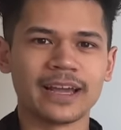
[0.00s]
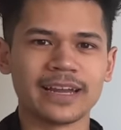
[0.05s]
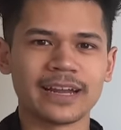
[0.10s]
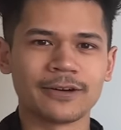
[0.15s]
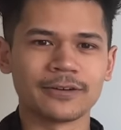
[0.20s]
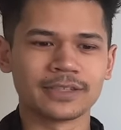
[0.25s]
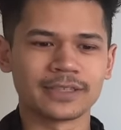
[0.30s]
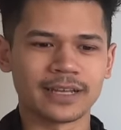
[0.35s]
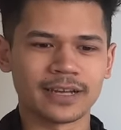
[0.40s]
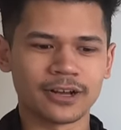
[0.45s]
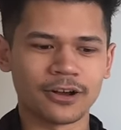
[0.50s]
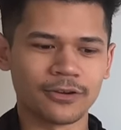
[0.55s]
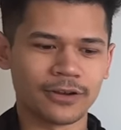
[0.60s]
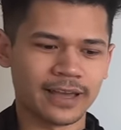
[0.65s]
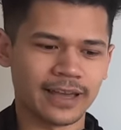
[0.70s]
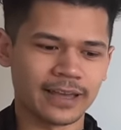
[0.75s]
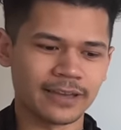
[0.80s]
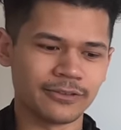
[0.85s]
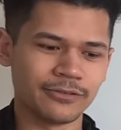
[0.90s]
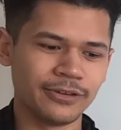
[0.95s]
And I was like,
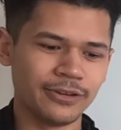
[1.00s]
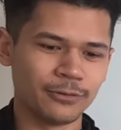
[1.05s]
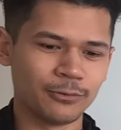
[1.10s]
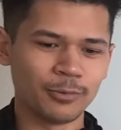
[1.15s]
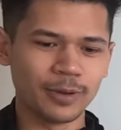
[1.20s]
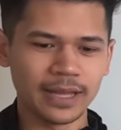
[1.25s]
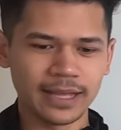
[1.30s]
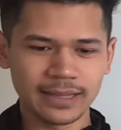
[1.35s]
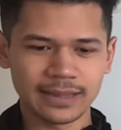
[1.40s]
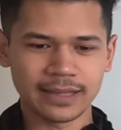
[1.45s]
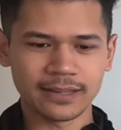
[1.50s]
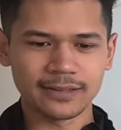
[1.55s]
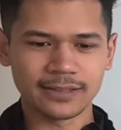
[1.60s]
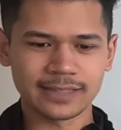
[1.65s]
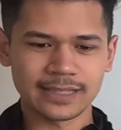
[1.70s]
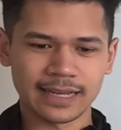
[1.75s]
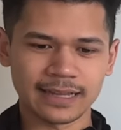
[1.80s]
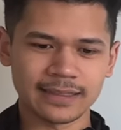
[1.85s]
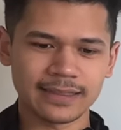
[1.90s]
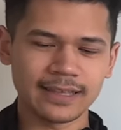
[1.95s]
okay, you need a wing that looks
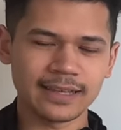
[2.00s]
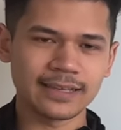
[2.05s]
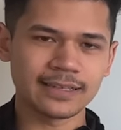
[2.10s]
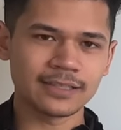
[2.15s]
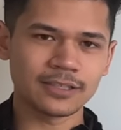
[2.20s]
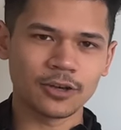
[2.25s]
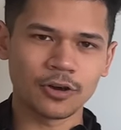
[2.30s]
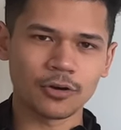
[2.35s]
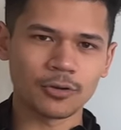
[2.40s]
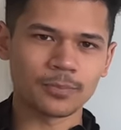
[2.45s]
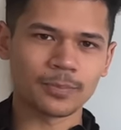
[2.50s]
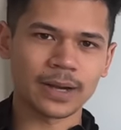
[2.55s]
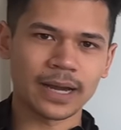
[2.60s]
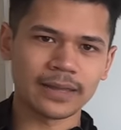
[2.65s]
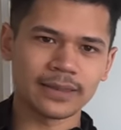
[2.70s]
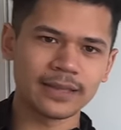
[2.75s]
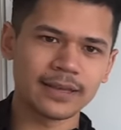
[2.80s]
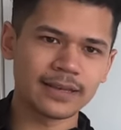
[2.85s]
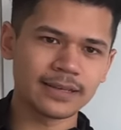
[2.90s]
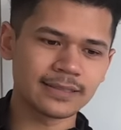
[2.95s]
like this, go and buy
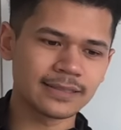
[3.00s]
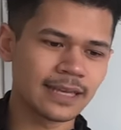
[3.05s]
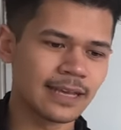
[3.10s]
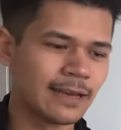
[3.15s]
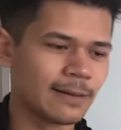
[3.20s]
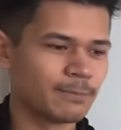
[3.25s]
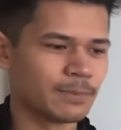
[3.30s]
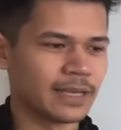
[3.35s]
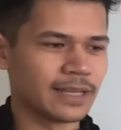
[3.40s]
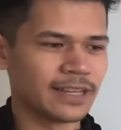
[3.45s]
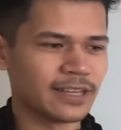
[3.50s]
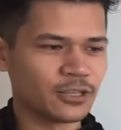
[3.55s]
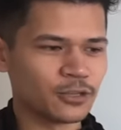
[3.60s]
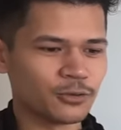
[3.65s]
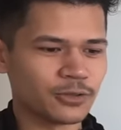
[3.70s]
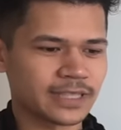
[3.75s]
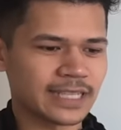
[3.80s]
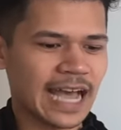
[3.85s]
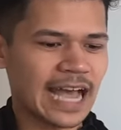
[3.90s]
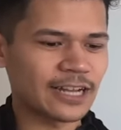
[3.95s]
this, and then you
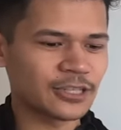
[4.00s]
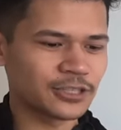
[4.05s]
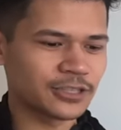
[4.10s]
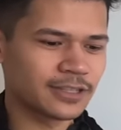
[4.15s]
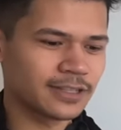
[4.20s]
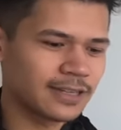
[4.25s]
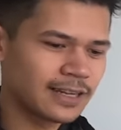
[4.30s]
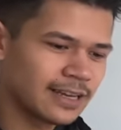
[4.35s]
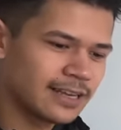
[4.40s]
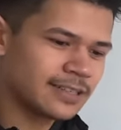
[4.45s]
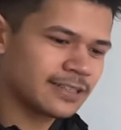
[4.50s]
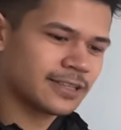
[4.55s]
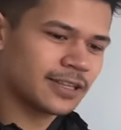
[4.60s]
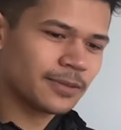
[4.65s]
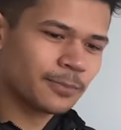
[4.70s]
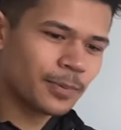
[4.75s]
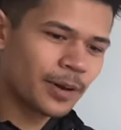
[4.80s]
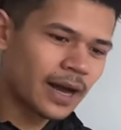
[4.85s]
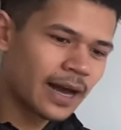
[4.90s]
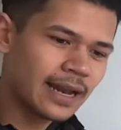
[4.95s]
attach it to the
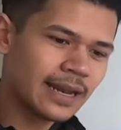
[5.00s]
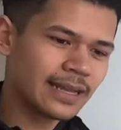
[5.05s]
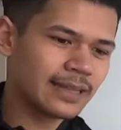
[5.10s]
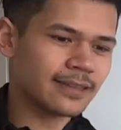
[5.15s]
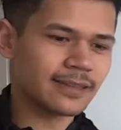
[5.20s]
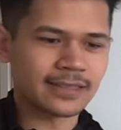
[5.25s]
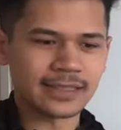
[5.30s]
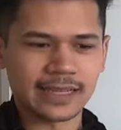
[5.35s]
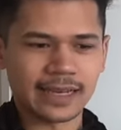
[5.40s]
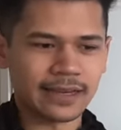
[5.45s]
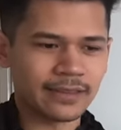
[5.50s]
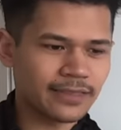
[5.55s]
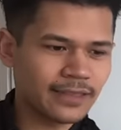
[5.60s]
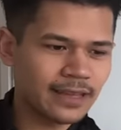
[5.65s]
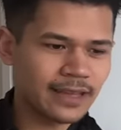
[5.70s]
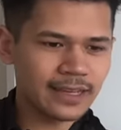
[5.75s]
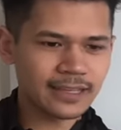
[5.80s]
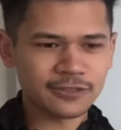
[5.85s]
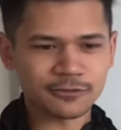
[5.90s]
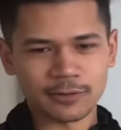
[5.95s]
body, it looks like
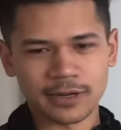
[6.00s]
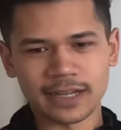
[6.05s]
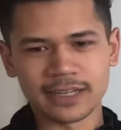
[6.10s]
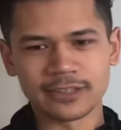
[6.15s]
this, right?